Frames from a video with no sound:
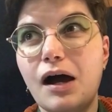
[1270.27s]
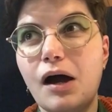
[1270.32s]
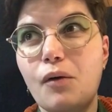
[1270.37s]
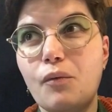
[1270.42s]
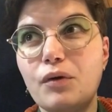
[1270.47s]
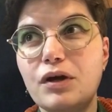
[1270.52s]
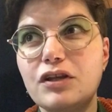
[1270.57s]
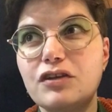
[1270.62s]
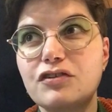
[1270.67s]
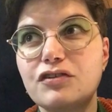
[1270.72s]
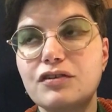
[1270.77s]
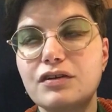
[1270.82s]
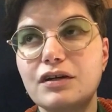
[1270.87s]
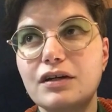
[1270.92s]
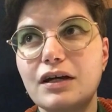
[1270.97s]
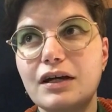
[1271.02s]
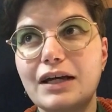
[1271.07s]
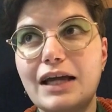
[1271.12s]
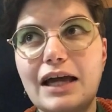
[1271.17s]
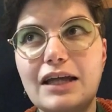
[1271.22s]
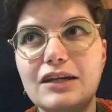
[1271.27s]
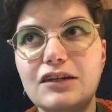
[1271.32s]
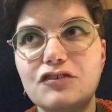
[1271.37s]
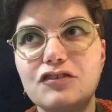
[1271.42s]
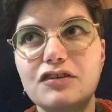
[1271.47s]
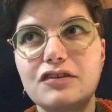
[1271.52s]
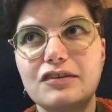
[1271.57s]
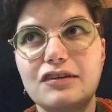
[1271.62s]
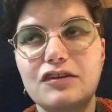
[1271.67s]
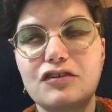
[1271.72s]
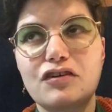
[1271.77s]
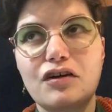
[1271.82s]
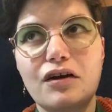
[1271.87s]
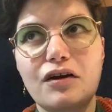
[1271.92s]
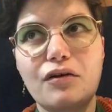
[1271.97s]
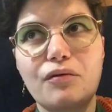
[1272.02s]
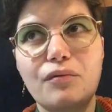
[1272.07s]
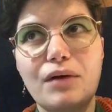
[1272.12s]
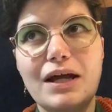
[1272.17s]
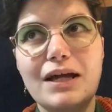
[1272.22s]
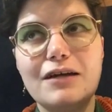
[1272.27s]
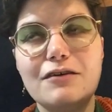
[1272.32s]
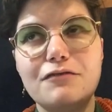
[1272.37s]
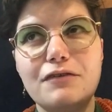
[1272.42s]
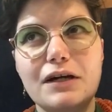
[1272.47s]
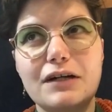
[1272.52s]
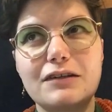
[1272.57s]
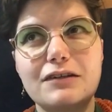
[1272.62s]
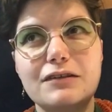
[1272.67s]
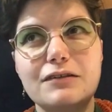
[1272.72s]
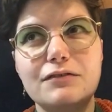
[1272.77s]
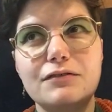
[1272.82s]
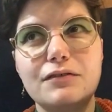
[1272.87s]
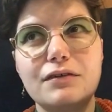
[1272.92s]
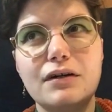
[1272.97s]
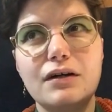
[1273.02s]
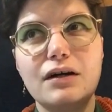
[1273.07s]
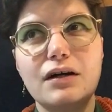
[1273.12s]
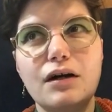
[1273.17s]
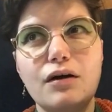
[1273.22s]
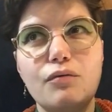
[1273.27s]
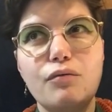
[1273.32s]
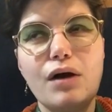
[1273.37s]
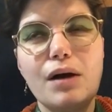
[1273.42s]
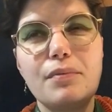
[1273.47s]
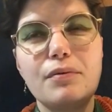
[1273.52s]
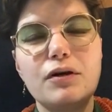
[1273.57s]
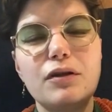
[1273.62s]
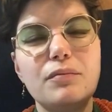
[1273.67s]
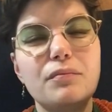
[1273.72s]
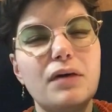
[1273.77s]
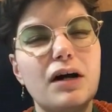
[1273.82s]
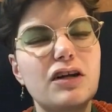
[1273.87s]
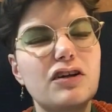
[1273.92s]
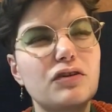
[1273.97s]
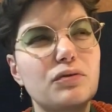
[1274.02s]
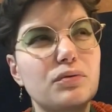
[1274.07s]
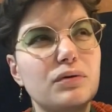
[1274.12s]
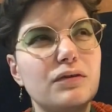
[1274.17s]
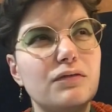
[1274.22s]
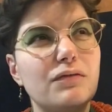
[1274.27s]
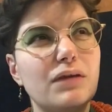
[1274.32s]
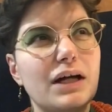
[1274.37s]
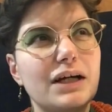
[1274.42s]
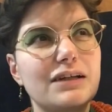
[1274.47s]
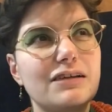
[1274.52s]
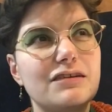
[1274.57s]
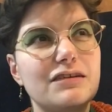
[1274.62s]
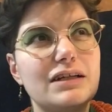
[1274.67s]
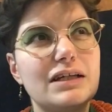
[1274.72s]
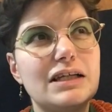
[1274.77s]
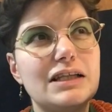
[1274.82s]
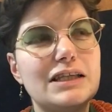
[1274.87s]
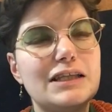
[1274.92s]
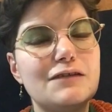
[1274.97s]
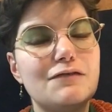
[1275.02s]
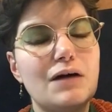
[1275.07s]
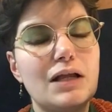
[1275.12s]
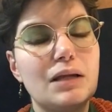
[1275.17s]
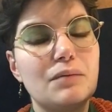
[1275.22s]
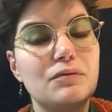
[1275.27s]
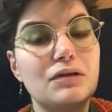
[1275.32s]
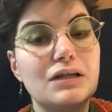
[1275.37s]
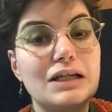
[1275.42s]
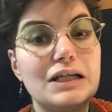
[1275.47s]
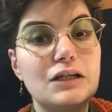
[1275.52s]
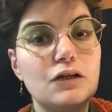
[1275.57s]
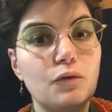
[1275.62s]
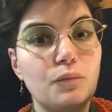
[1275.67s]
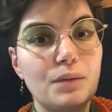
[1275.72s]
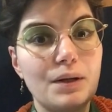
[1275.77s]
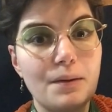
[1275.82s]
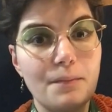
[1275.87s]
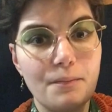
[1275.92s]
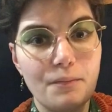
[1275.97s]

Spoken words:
which again is just such a great, effective weapon, but I just would have liked to see it developed a little bit